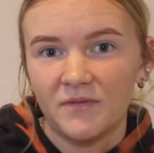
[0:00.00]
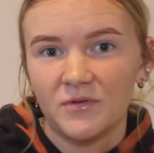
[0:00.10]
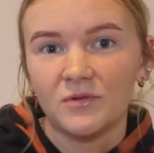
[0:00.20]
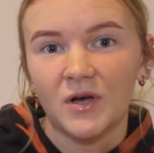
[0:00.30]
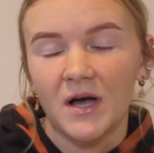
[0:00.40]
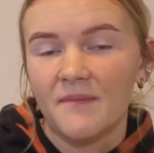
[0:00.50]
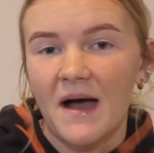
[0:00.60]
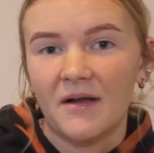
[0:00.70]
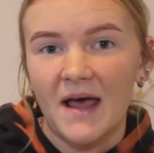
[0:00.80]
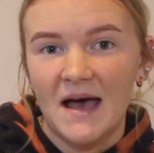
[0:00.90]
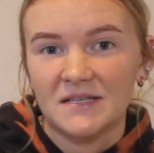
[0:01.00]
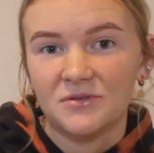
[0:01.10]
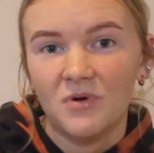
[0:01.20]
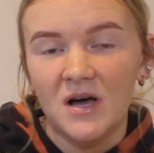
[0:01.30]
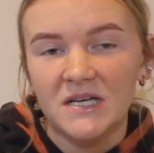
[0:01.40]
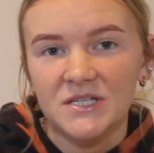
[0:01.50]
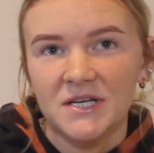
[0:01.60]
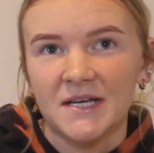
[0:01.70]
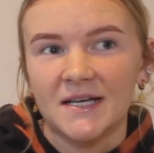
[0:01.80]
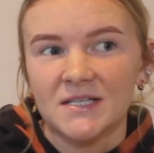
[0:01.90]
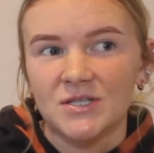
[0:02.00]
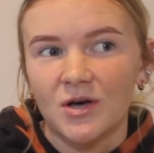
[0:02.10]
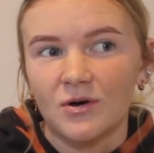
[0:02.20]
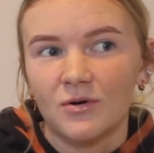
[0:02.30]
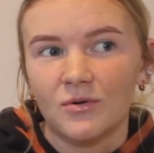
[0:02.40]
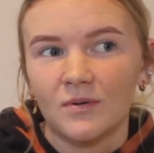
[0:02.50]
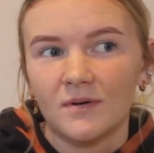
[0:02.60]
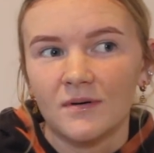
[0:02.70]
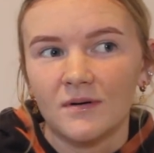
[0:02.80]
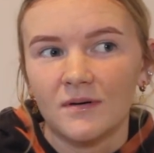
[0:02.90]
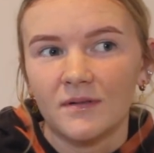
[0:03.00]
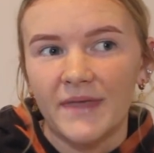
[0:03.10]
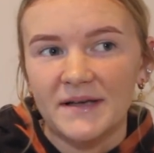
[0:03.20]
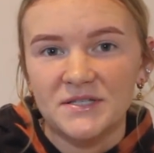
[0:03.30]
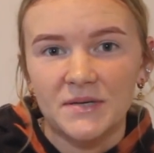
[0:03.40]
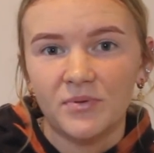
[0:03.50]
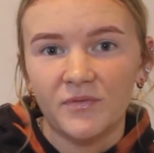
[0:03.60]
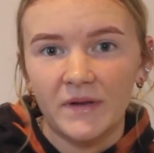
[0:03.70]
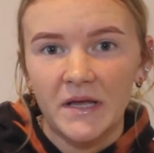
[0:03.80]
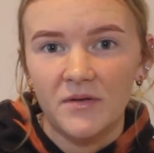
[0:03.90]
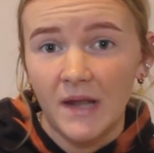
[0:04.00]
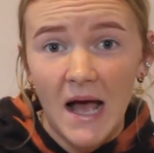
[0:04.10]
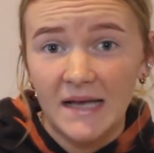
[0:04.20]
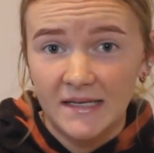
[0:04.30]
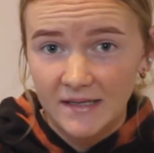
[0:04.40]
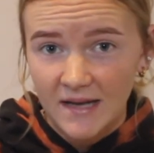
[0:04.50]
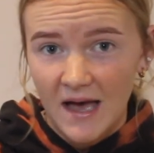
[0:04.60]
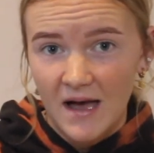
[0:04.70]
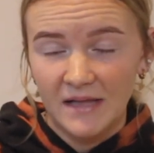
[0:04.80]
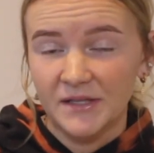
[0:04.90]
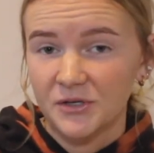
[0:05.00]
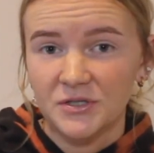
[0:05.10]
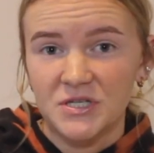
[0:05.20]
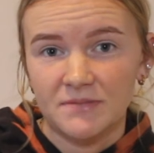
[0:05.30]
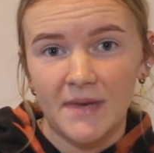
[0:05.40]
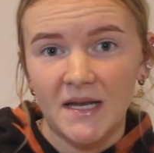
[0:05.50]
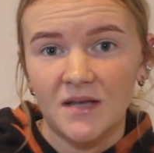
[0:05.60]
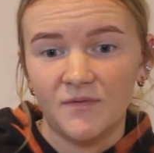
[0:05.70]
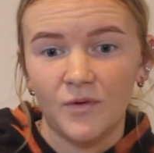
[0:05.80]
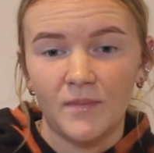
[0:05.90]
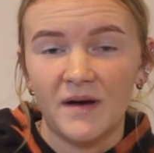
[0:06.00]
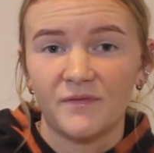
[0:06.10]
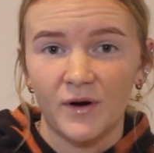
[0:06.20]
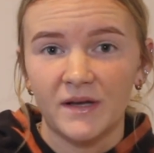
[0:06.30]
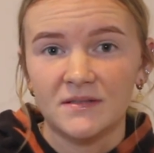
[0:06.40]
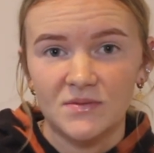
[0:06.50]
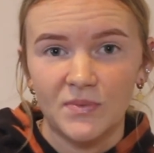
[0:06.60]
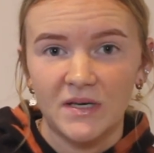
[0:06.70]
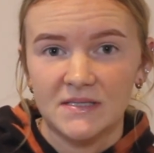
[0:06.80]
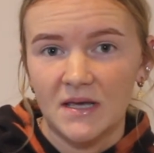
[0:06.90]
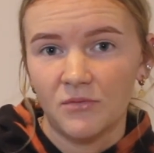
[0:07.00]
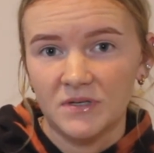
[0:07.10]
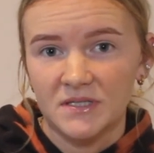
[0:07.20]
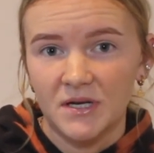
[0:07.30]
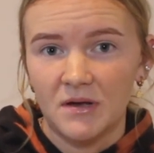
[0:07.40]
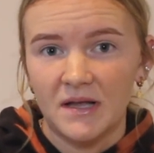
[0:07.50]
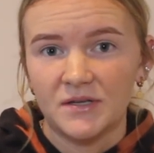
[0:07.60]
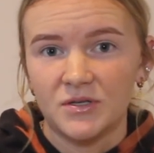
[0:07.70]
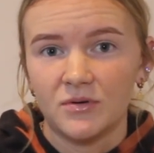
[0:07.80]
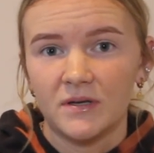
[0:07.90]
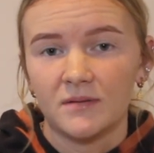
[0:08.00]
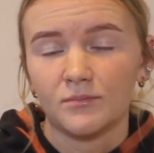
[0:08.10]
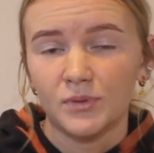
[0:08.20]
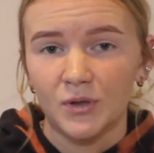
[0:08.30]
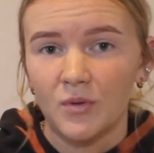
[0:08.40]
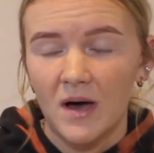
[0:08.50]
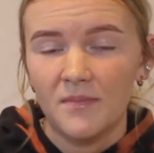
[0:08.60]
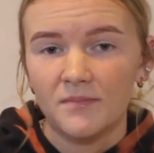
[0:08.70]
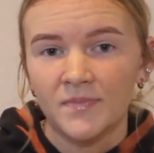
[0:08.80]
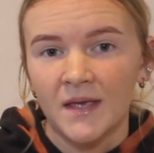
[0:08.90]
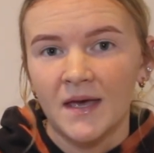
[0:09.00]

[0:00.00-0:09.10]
if you look up how to acid wash. So that simple video that I didn't I literally just made it for my friends because they wanted to know how to do it, blew up.